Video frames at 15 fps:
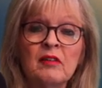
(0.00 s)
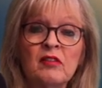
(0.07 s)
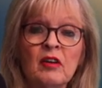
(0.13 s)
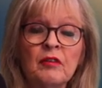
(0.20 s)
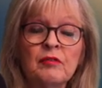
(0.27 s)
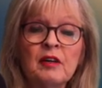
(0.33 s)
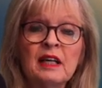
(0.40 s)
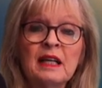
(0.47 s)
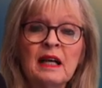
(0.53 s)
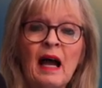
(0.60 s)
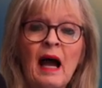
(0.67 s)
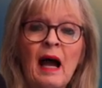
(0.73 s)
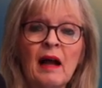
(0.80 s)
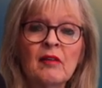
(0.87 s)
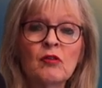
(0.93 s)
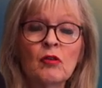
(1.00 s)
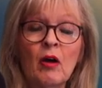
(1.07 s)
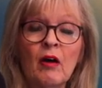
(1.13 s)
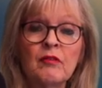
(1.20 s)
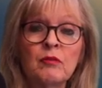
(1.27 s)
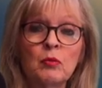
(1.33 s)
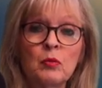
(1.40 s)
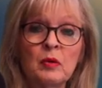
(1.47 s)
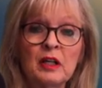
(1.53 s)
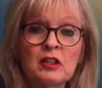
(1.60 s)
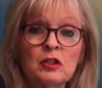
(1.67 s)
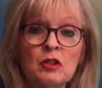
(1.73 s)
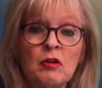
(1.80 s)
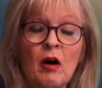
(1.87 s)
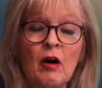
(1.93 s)
Different kinds of
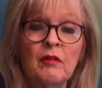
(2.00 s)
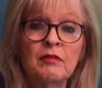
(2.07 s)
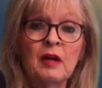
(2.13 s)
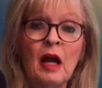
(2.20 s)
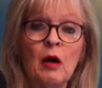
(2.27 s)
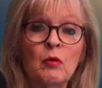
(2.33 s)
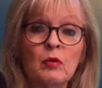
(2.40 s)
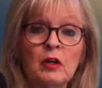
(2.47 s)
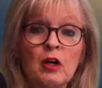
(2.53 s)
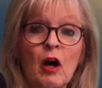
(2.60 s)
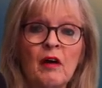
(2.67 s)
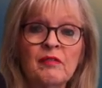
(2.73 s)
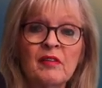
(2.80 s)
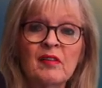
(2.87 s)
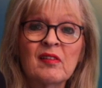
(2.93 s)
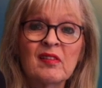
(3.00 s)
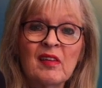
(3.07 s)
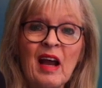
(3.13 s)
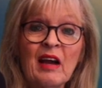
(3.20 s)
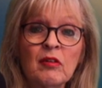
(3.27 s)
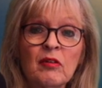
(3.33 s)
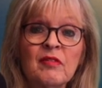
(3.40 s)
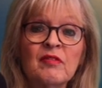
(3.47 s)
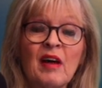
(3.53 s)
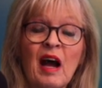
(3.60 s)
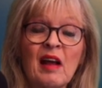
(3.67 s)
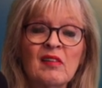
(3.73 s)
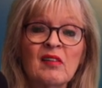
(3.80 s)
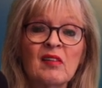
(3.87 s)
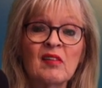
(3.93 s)
witchcraft would offer
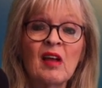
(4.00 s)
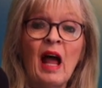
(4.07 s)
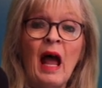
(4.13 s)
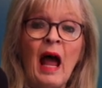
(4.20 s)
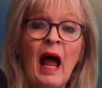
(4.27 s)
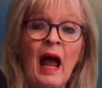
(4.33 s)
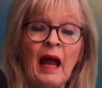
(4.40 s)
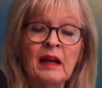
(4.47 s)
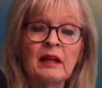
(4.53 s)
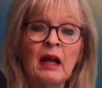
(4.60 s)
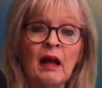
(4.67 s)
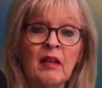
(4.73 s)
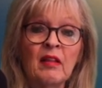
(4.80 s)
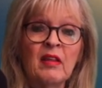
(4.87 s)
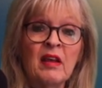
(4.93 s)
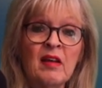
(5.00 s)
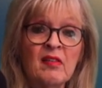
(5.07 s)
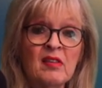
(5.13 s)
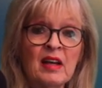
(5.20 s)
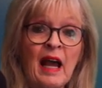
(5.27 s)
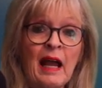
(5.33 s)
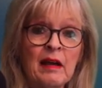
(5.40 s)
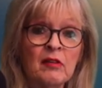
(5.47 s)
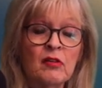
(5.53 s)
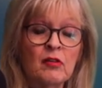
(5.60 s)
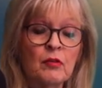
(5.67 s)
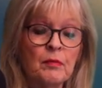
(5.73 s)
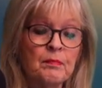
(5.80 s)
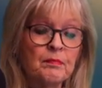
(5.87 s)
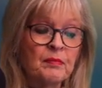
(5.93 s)
sacrifices at these
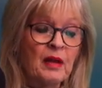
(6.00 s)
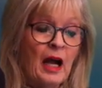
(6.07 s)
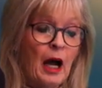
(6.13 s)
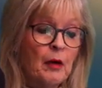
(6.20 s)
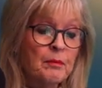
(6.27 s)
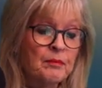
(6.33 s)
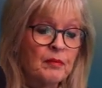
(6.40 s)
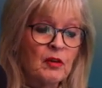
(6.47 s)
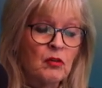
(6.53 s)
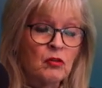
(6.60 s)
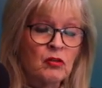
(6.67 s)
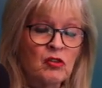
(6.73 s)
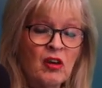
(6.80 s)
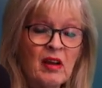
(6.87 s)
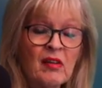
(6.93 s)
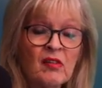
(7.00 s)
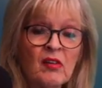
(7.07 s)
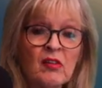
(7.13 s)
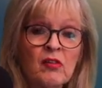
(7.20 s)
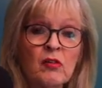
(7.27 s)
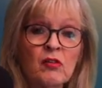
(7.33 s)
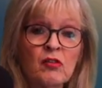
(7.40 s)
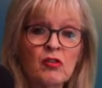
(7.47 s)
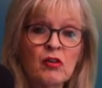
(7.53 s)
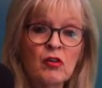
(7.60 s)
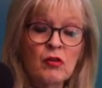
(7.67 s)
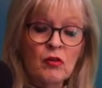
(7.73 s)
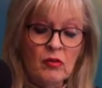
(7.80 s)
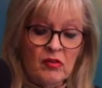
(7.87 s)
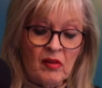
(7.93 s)
gates. Now, Jesus
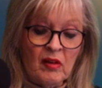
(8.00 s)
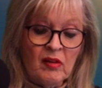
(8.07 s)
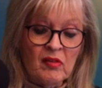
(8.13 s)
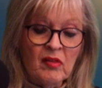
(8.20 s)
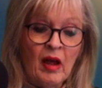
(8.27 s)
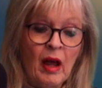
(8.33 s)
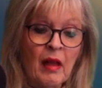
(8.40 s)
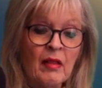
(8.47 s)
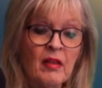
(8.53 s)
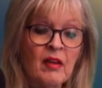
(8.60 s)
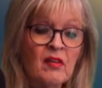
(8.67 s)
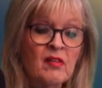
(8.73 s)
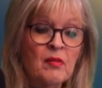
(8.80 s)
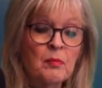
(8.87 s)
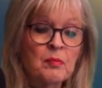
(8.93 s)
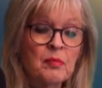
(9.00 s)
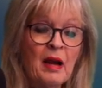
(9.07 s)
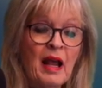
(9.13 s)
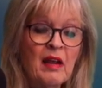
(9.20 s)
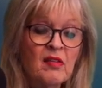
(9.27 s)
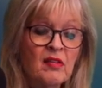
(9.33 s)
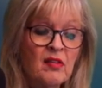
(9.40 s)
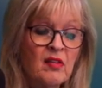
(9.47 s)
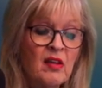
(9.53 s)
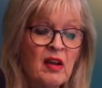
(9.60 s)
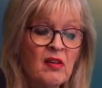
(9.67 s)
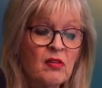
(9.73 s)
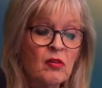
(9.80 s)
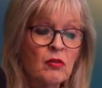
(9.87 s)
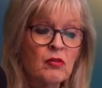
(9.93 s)
chooses this place,
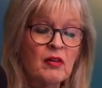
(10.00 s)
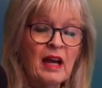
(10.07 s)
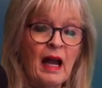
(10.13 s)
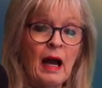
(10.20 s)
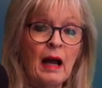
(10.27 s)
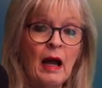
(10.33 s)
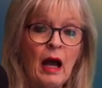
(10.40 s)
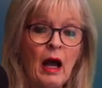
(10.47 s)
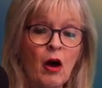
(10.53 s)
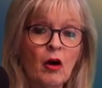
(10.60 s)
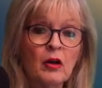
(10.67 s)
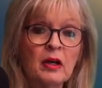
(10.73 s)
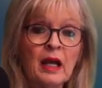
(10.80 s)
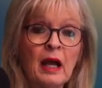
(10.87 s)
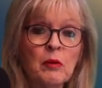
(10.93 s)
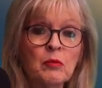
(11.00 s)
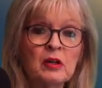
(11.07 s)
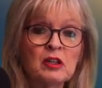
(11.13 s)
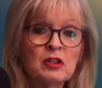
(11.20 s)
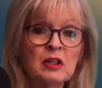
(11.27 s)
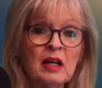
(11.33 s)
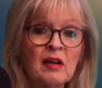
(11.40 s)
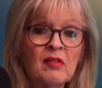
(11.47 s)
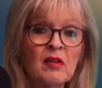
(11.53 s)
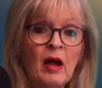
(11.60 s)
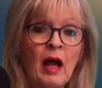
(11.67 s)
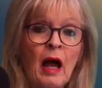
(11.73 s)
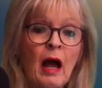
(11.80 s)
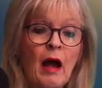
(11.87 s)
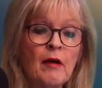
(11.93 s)
Caesarea, okay, which is
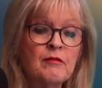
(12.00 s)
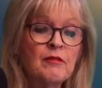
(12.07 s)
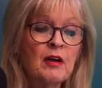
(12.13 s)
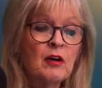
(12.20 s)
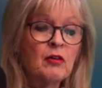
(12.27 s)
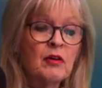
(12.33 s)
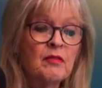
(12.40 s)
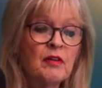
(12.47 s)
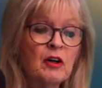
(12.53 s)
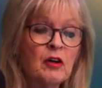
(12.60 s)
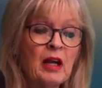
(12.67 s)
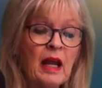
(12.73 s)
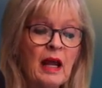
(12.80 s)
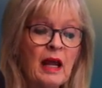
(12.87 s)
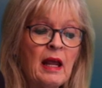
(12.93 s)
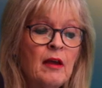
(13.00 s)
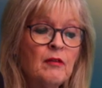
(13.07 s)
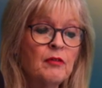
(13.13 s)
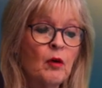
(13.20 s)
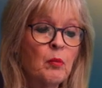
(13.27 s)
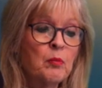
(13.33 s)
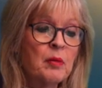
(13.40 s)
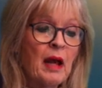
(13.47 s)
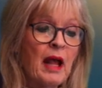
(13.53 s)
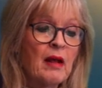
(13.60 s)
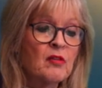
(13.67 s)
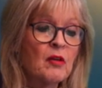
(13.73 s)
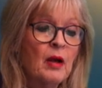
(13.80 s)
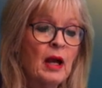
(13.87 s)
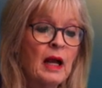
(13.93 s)
a very, very evil
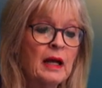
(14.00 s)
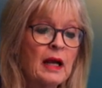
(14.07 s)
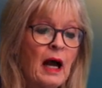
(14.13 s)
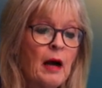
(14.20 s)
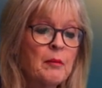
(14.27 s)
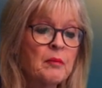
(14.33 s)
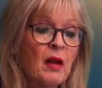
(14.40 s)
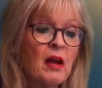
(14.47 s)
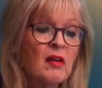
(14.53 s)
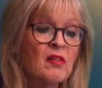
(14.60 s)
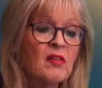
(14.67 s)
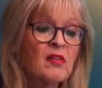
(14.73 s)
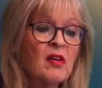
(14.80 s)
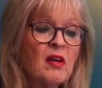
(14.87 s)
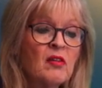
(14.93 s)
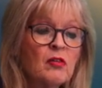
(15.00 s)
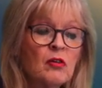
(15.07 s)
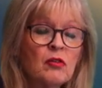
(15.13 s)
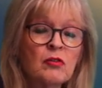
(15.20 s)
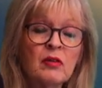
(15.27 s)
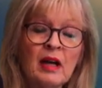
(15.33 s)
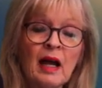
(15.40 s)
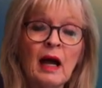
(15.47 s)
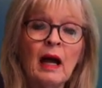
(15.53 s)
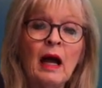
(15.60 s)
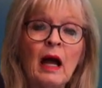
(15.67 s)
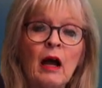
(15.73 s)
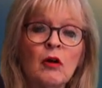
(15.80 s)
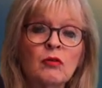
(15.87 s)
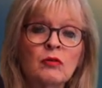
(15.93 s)
place. Now, Caesarea
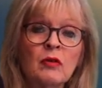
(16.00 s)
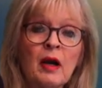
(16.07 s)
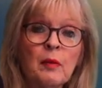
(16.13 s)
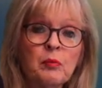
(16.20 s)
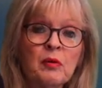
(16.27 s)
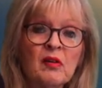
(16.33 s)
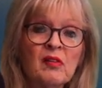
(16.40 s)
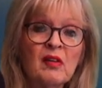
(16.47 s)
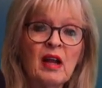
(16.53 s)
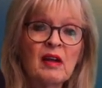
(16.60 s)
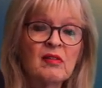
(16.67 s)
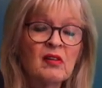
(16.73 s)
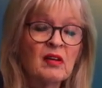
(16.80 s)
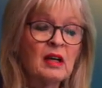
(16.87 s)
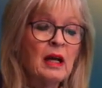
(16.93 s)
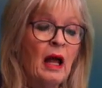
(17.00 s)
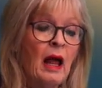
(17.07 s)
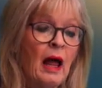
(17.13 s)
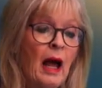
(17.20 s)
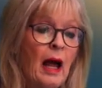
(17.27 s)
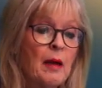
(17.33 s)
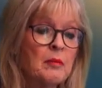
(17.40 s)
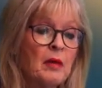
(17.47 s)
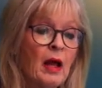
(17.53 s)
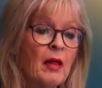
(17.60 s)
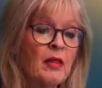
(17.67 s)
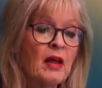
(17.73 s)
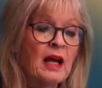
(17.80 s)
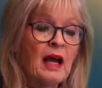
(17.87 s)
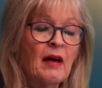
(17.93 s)
represented
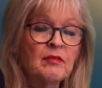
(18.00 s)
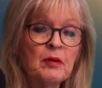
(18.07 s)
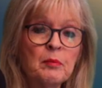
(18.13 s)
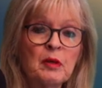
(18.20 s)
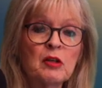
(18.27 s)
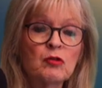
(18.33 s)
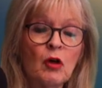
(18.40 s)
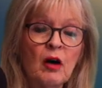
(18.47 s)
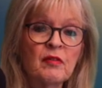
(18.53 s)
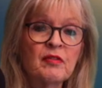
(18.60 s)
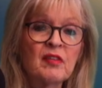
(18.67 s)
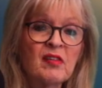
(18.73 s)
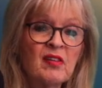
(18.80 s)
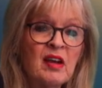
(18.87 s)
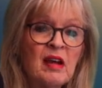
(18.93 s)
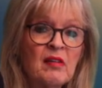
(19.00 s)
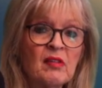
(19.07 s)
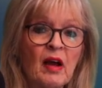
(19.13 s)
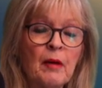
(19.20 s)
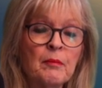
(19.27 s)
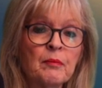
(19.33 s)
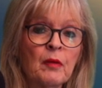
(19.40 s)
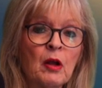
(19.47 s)
the government of Caesar.